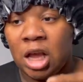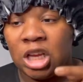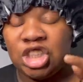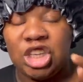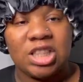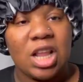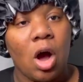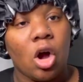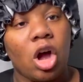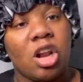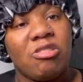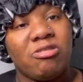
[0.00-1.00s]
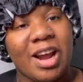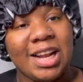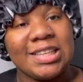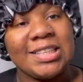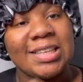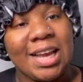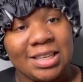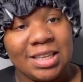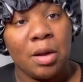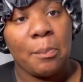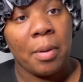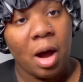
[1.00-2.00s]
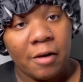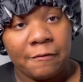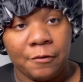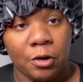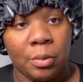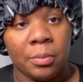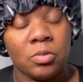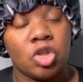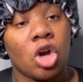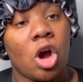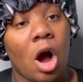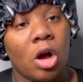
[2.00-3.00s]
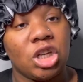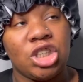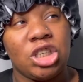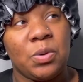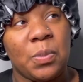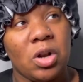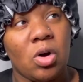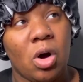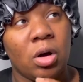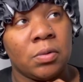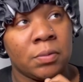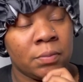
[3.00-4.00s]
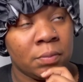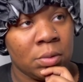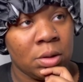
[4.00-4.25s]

She's now gone and ran and sat in the bathroom to go, she went on,